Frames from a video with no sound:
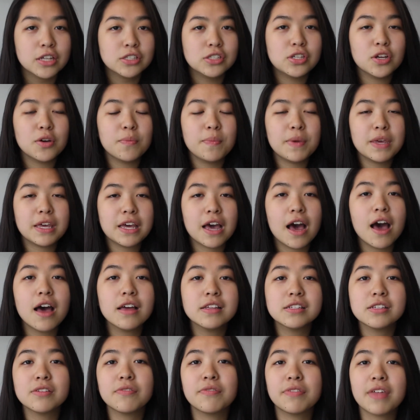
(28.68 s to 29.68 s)
So
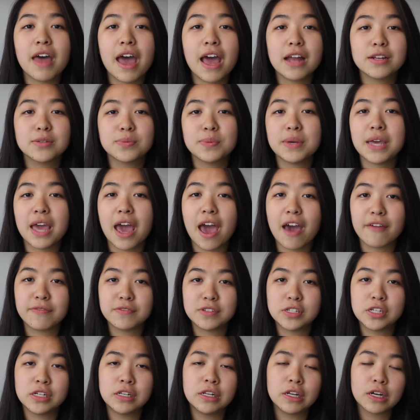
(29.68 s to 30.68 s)
because of that, we
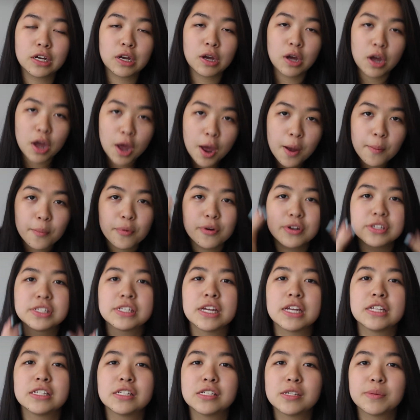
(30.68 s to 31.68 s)
have to look
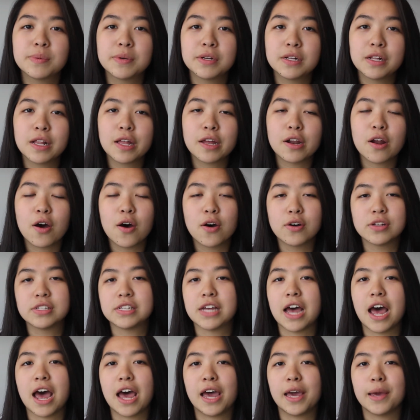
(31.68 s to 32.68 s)
presentable at all
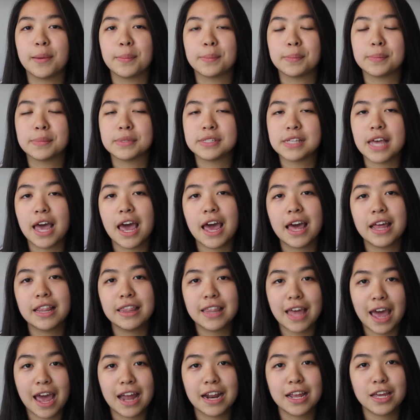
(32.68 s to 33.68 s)
times,
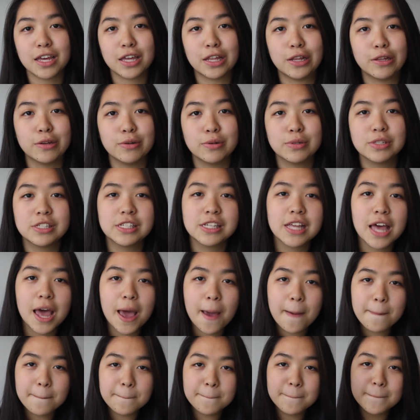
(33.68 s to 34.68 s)
and that includes
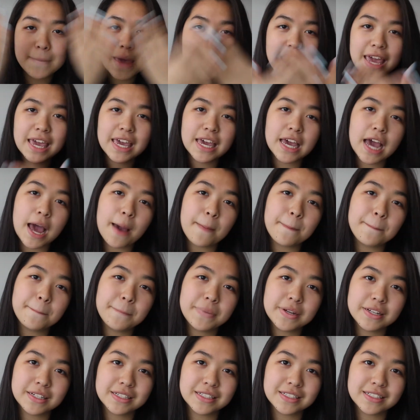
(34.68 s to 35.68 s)

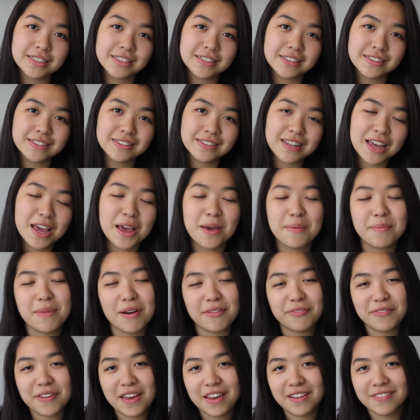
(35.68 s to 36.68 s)
makeup,
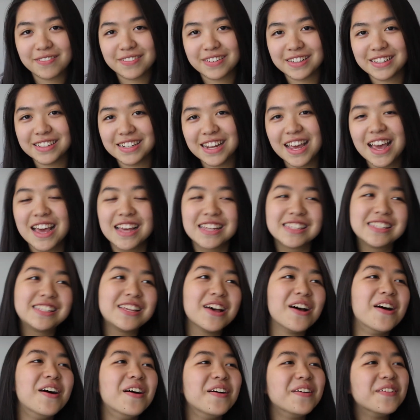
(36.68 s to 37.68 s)
my favorite.
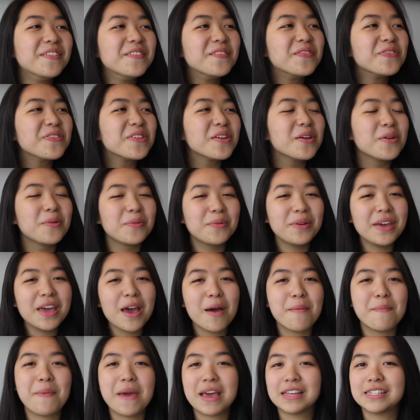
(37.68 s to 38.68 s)
So we
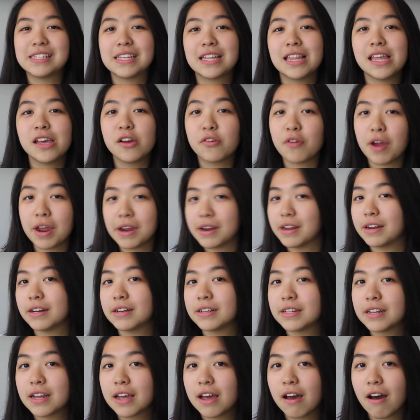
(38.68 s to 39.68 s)
are basically
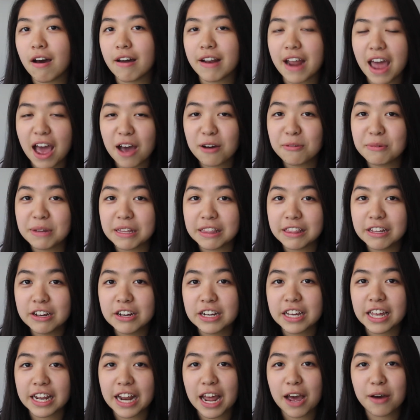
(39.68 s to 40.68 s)
graded on how we
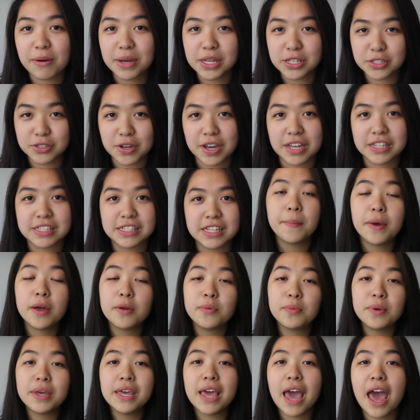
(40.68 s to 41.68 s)
look and how we dress,
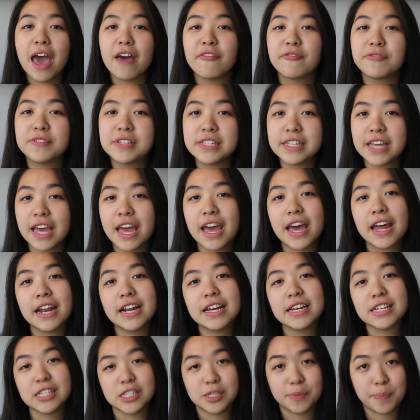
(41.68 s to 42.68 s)
but we have to get
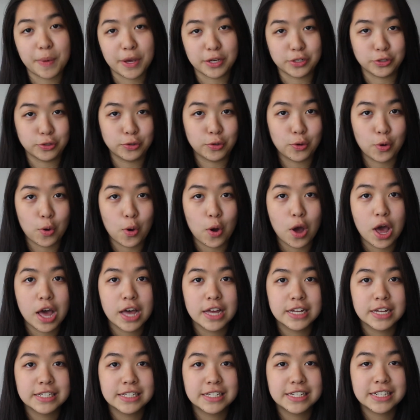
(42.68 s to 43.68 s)
a special
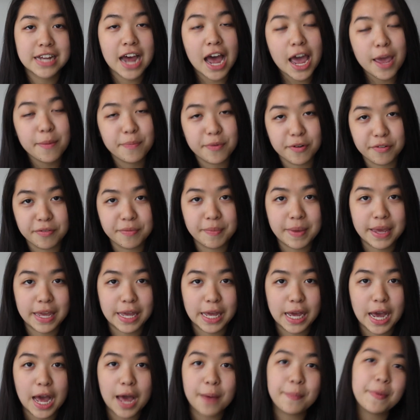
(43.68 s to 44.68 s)
type of
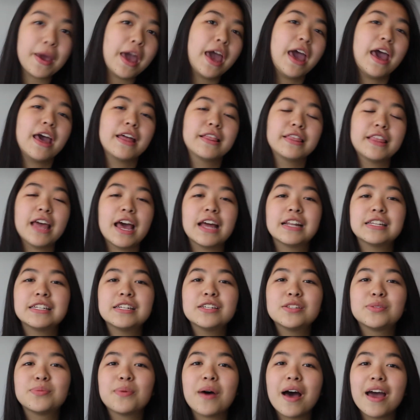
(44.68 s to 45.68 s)
makeup, and that
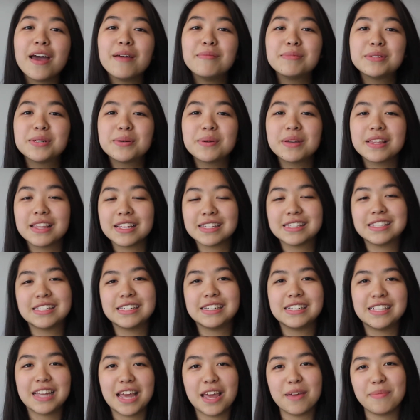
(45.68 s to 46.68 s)
is why I'm doing this
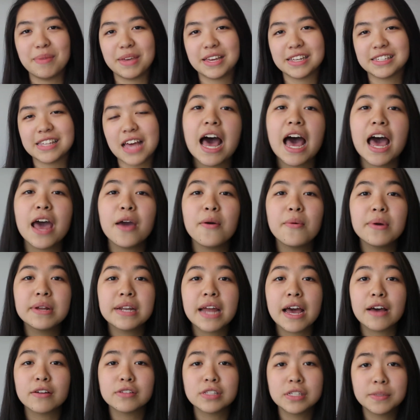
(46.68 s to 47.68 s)
today, because I
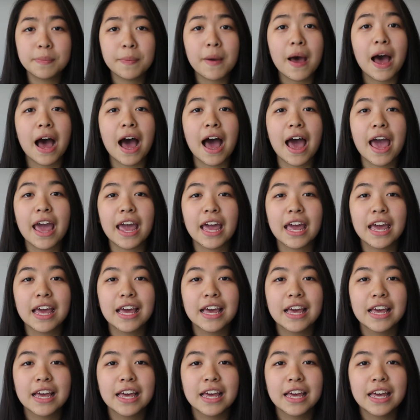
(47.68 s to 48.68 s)
went out to buy
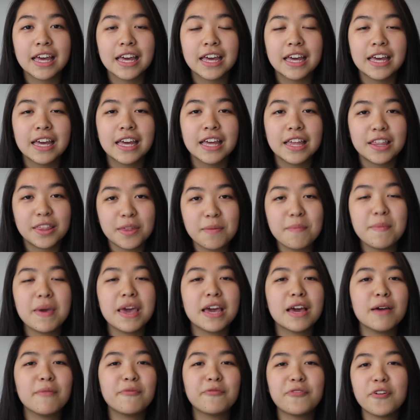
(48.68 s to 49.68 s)
the
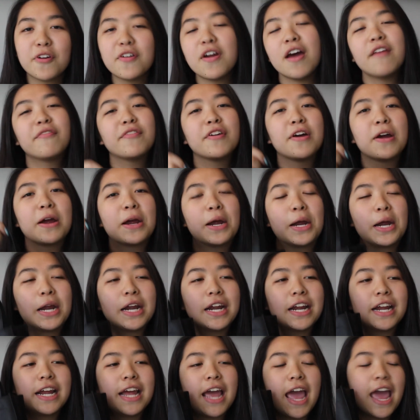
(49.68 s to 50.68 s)
Makeup Forever
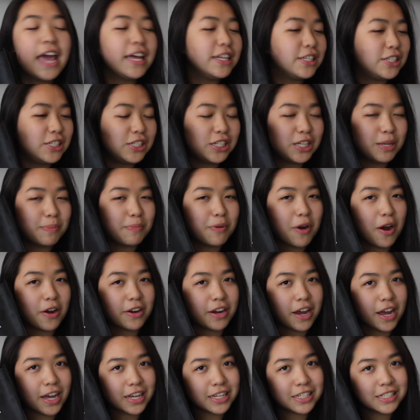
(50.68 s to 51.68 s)
HD
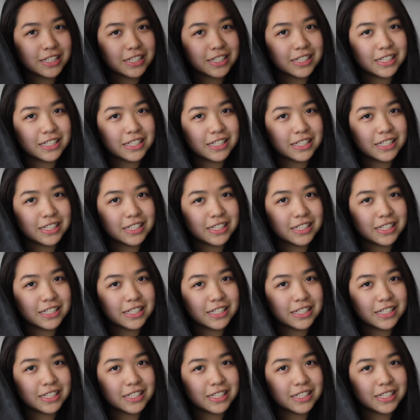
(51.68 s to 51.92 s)
products.